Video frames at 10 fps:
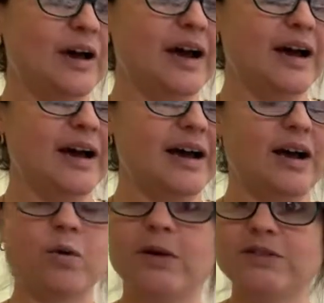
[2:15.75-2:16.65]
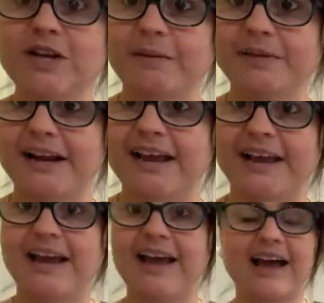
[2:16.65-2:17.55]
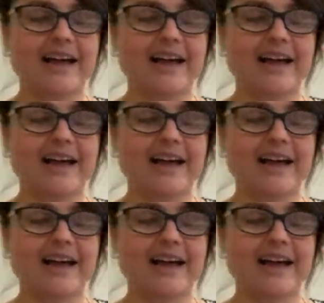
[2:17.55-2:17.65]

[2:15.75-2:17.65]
a quilt top that I